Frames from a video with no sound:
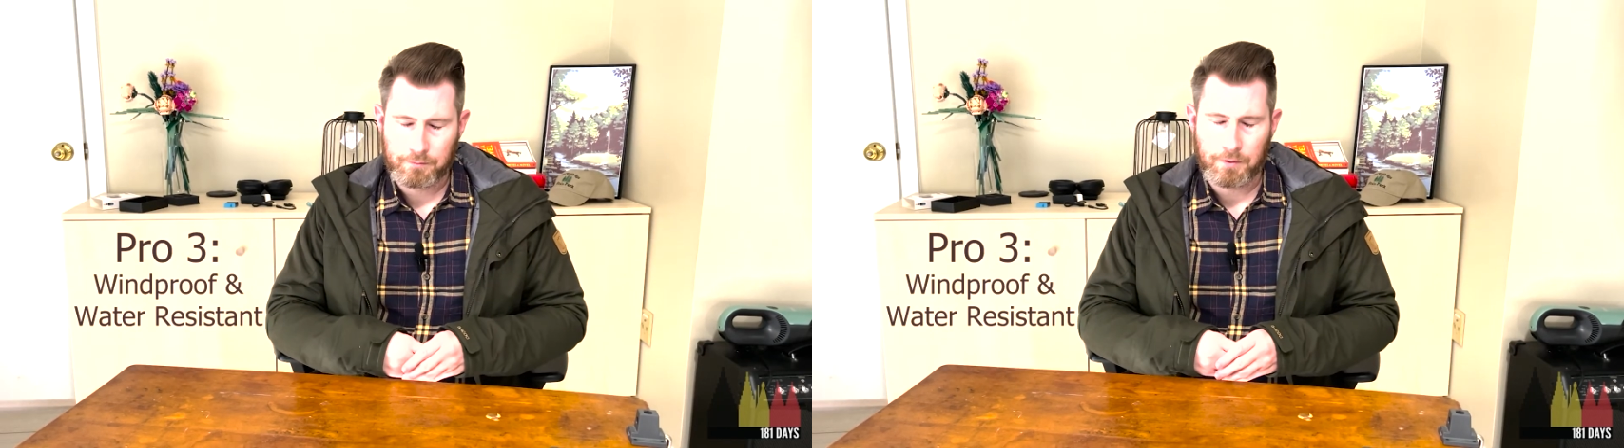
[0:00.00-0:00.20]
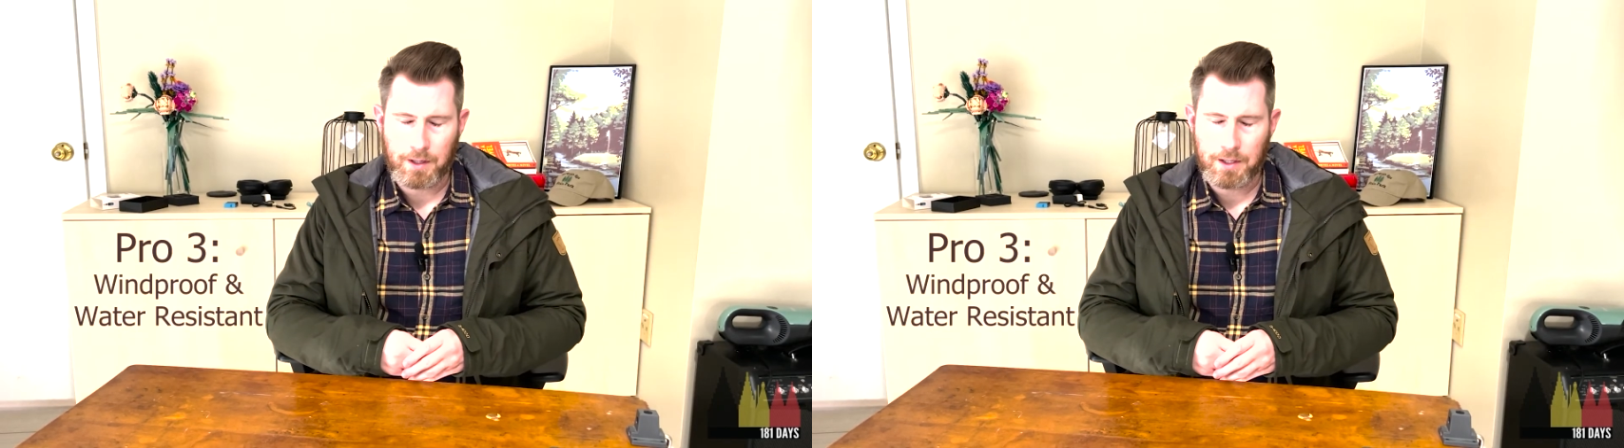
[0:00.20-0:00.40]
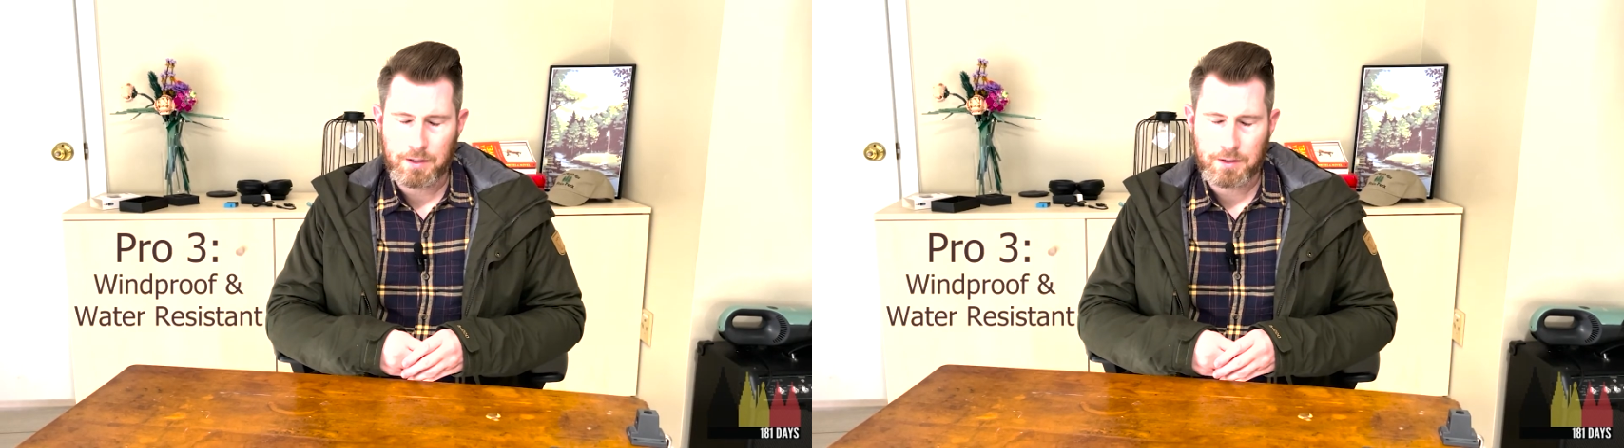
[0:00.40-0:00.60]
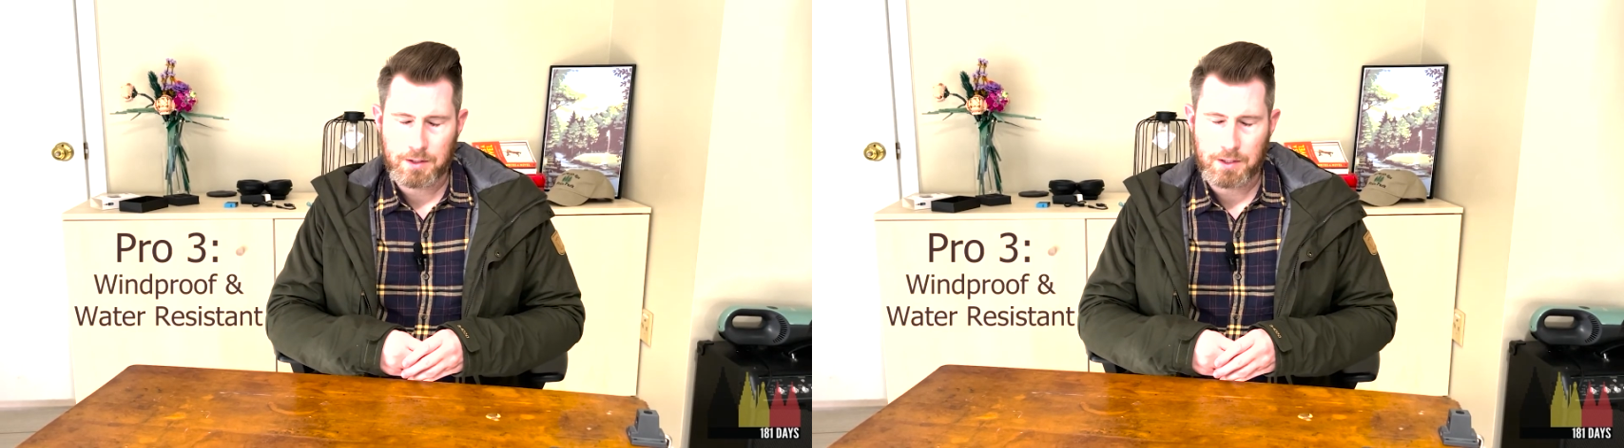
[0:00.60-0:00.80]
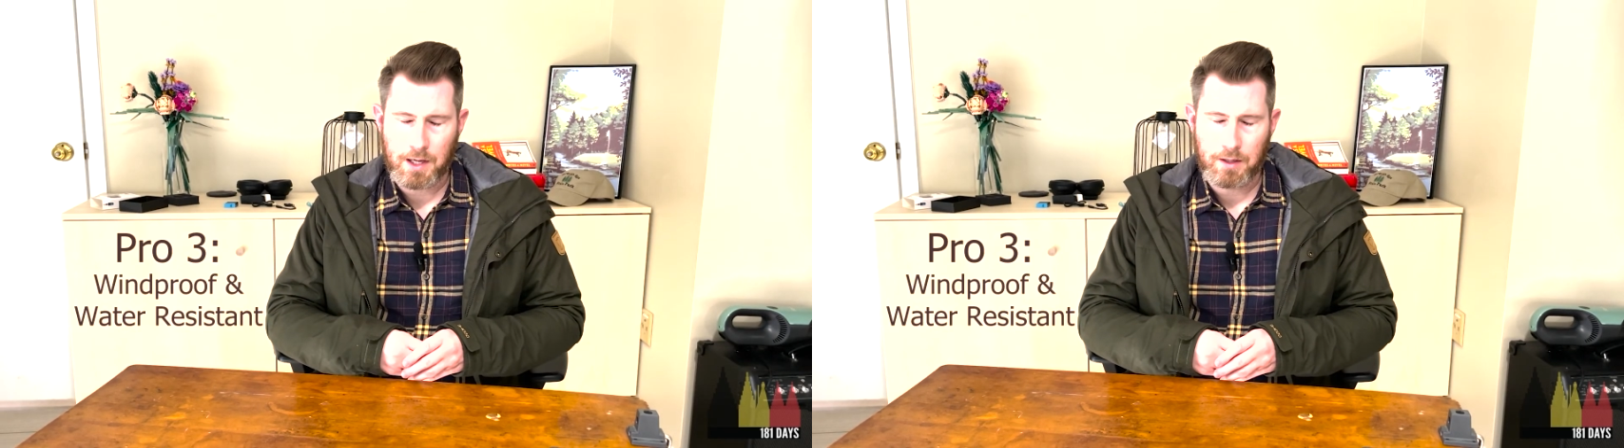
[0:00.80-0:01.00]
Ready,
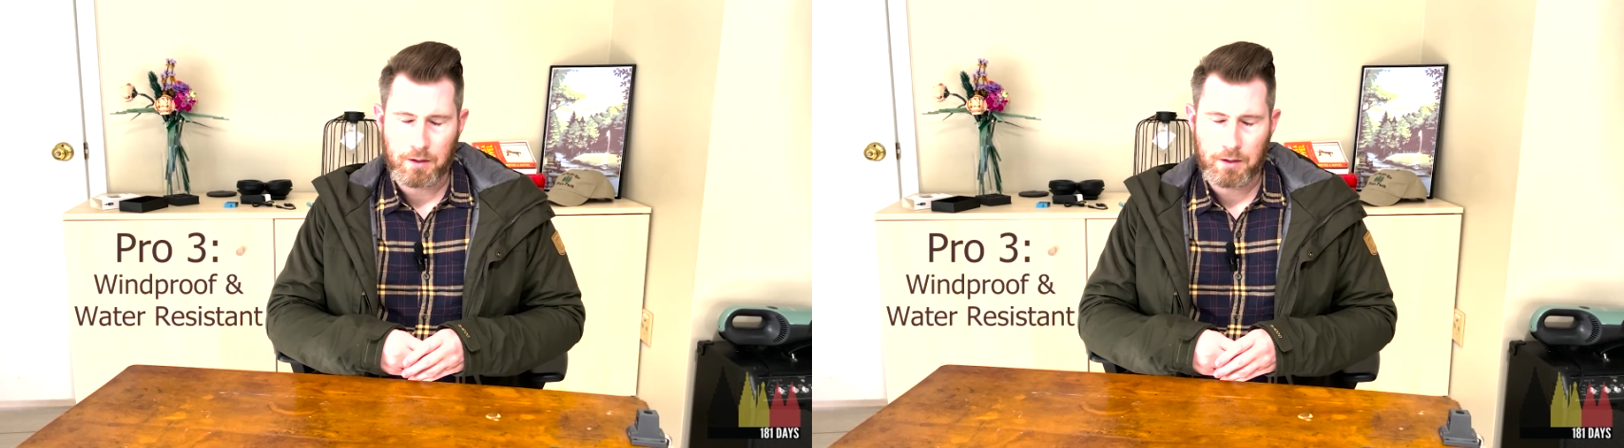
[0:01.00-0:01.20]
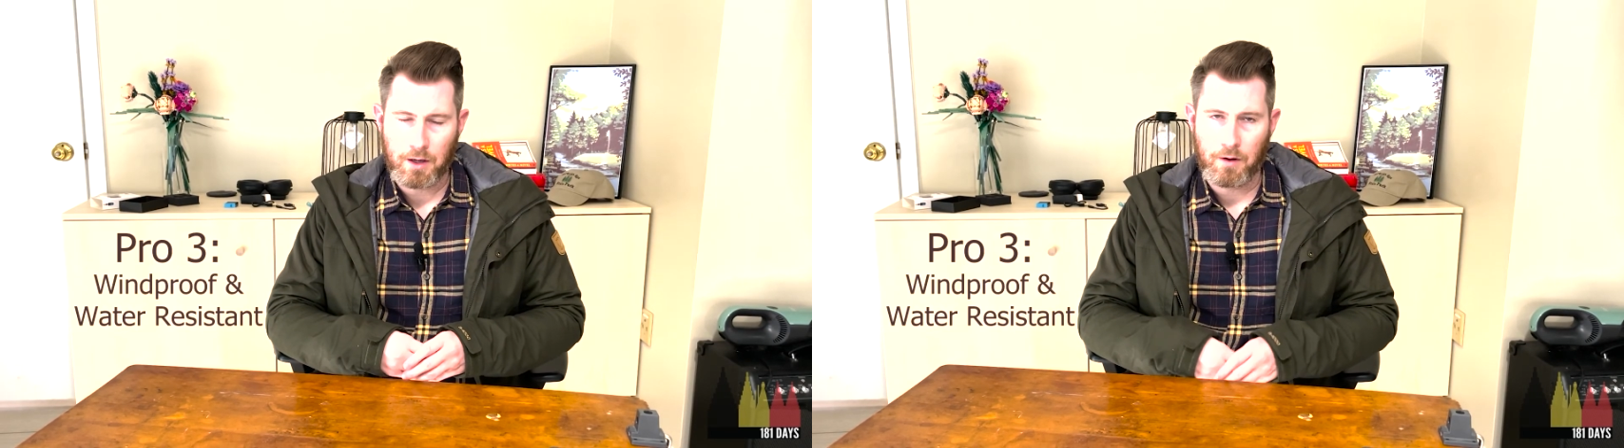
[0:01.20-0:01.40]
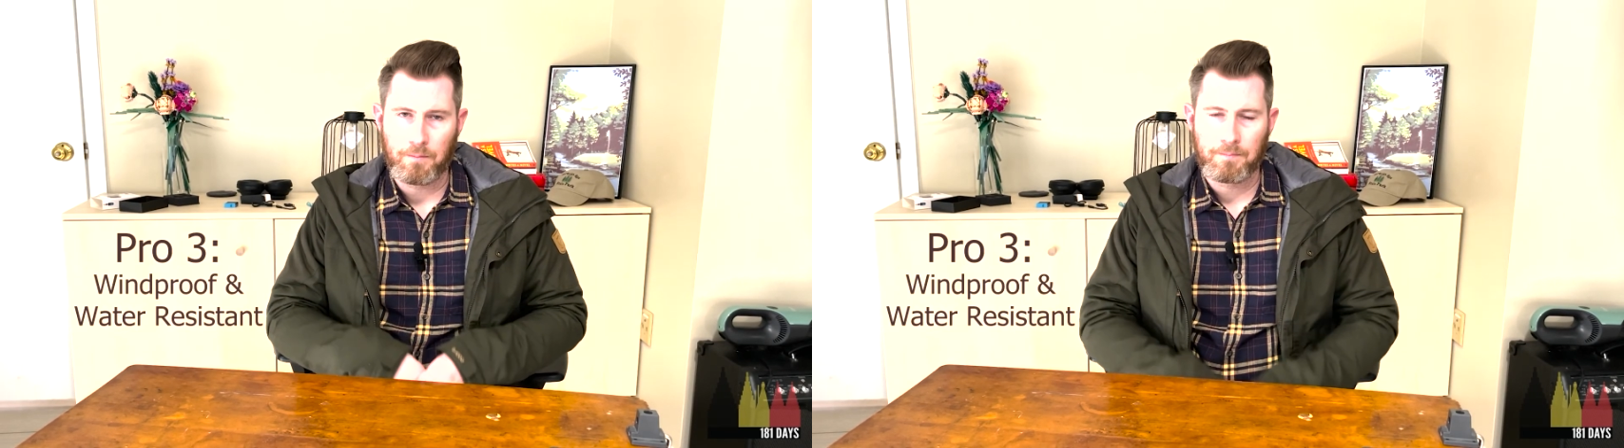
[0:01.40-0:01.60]
set, go.